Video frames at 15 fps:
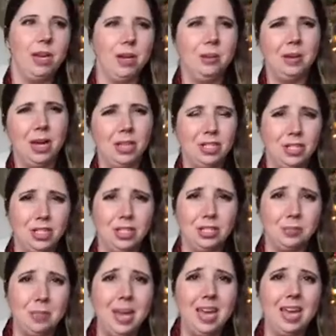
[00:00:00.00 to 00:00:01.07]
like, oh my gosh, it's
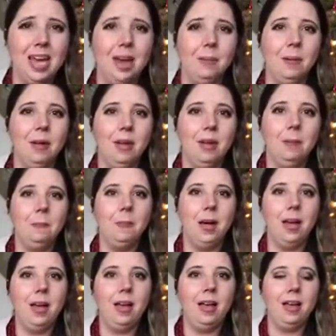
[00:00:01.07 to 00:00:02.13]
just makeup.
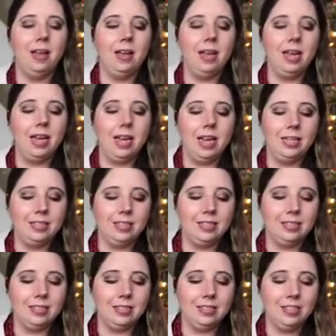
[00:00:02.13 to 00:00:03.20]
But
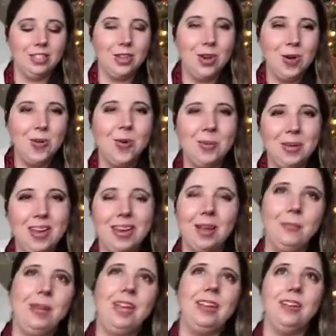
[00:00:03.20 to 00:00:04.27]
it's, to a woman,
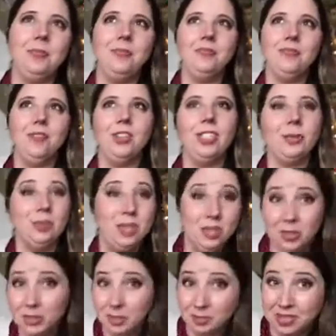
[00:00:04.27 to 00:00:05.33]
I mean, for someone
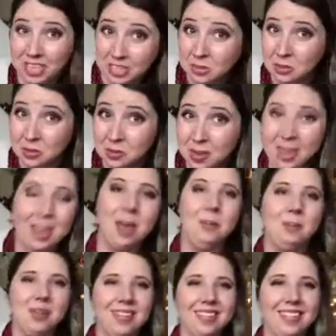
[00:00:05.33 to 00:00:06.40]
who's obsessed with
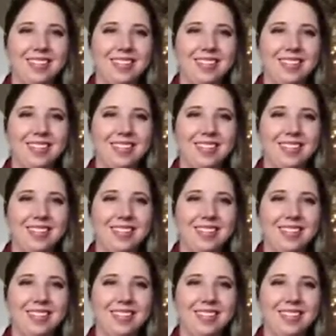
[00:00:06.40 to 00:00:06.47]
makeup,